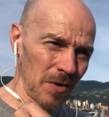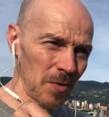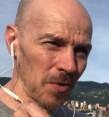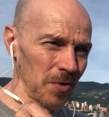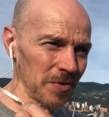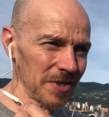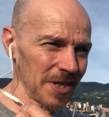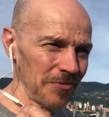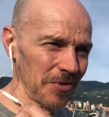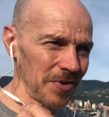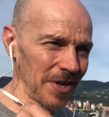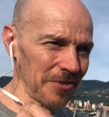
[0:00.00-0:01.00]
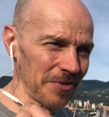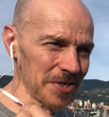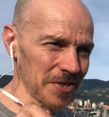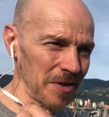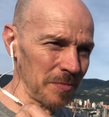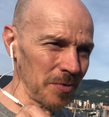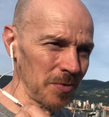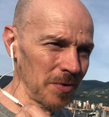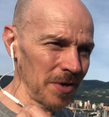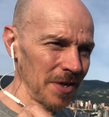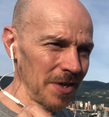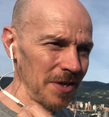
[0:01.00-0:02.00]
Or to give you another example,
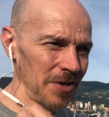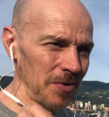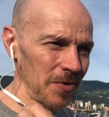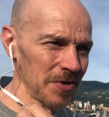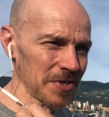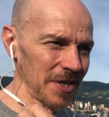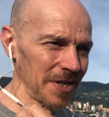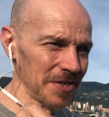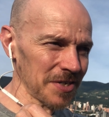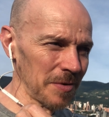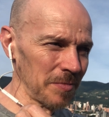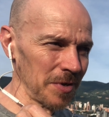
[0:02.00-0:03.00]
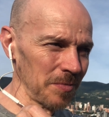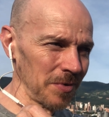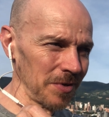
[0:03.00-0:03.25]
you could say to someone,